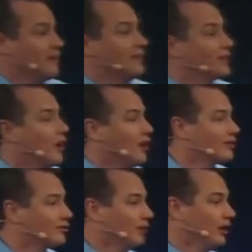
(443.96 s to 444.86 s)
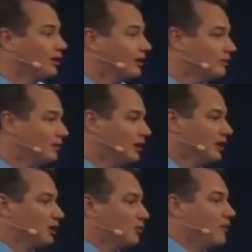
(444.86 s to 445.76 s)
We've made the car stronger.
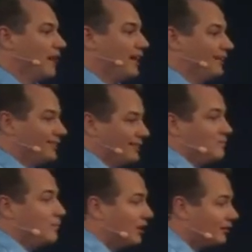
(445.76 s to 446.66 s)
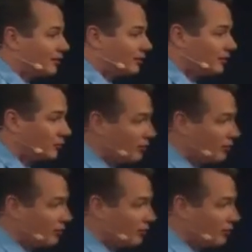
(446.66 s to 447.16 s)
We've added seatbelts,